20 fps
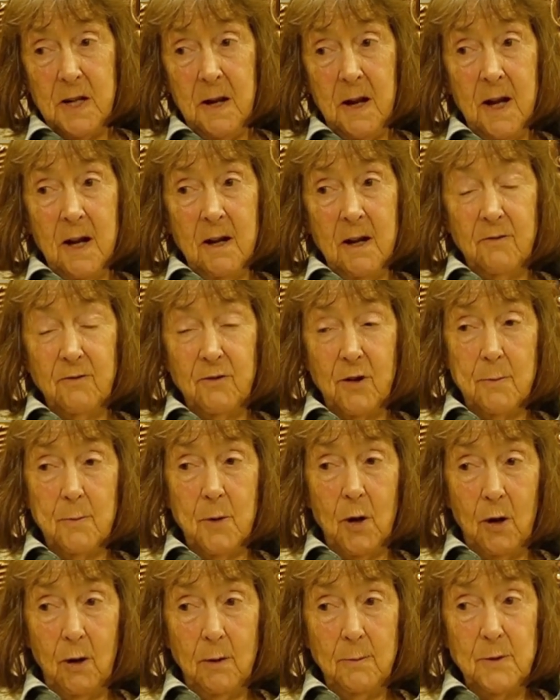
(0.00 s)
from
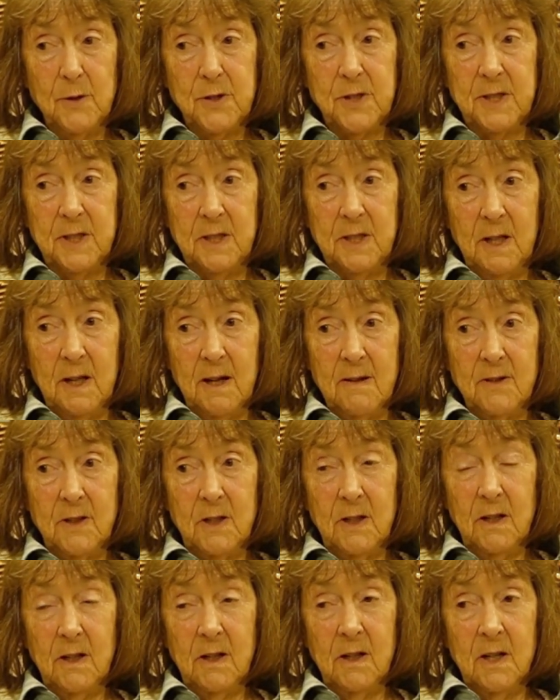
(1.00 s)
almost sea
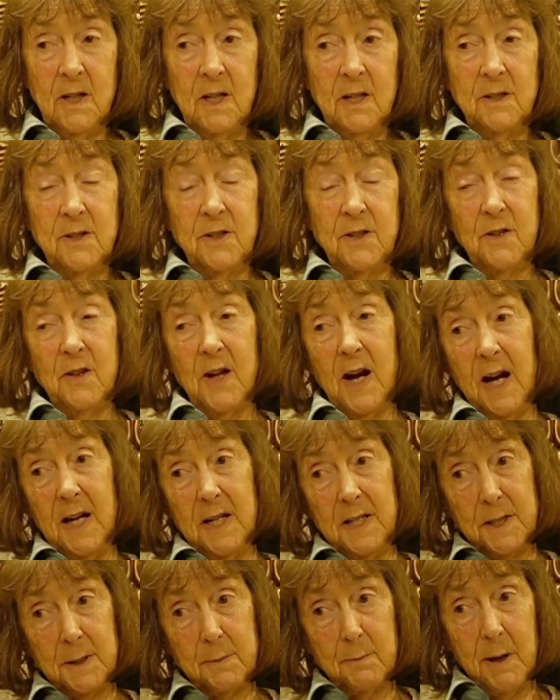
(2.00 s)
level to the
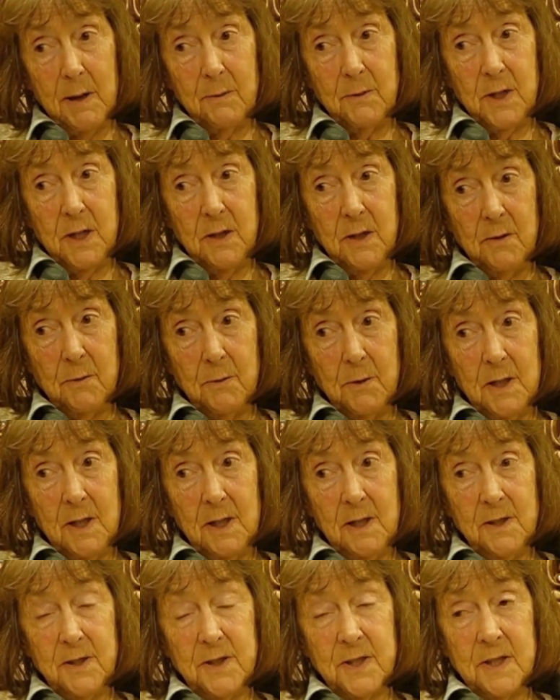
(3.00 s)
highest mountain in the
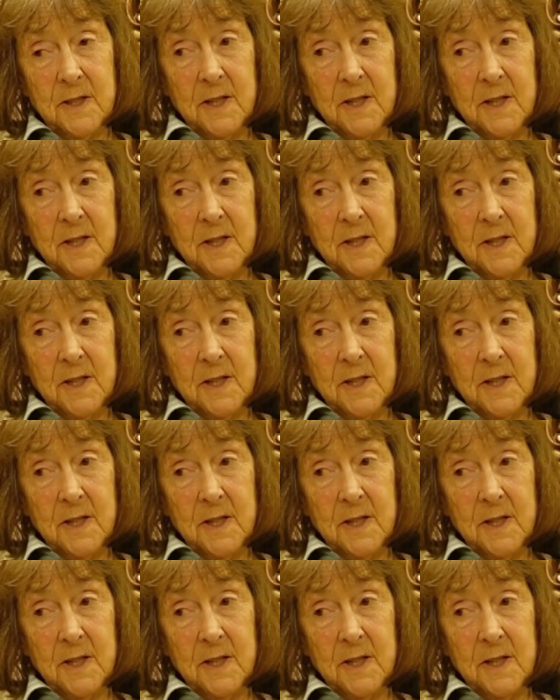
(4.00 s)
world,